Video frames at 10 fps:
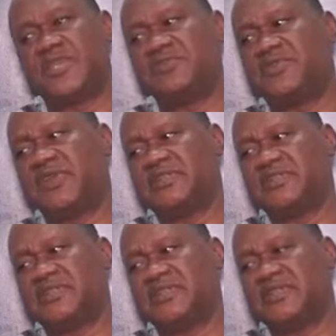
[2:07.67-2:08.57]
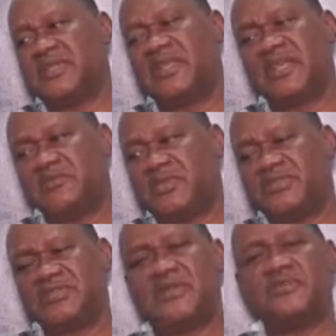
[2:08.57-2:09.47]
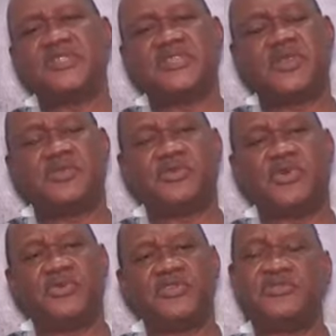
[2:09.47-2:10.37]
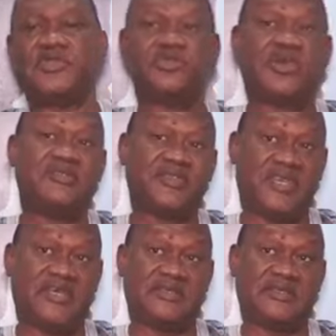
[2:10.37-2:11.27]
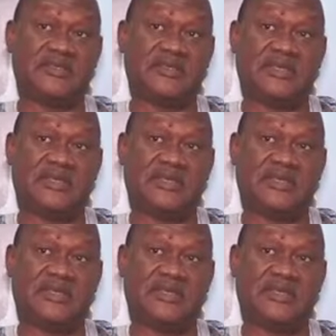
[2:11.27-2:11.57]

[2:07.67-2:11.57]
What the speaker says: Take, for instance, my son with cerebral palsy. For 12 years,